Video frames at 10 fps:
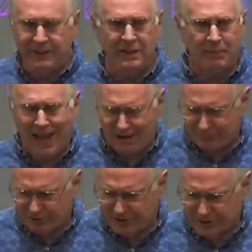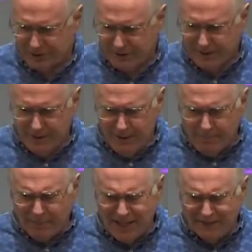Epaphras,
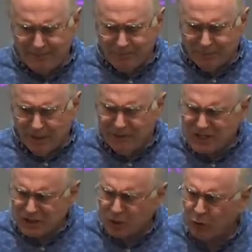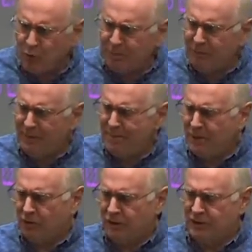that this group of baby
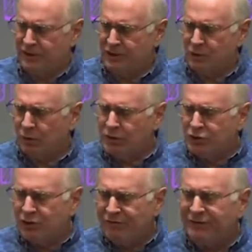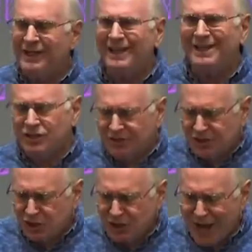Christians were drifting into the
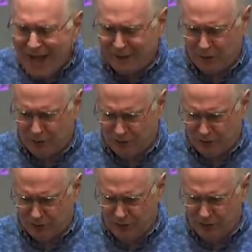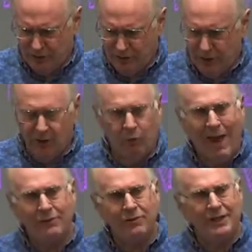shadows
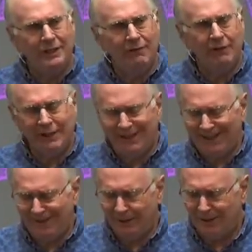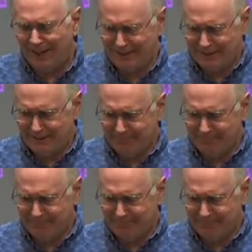rather than living in the light.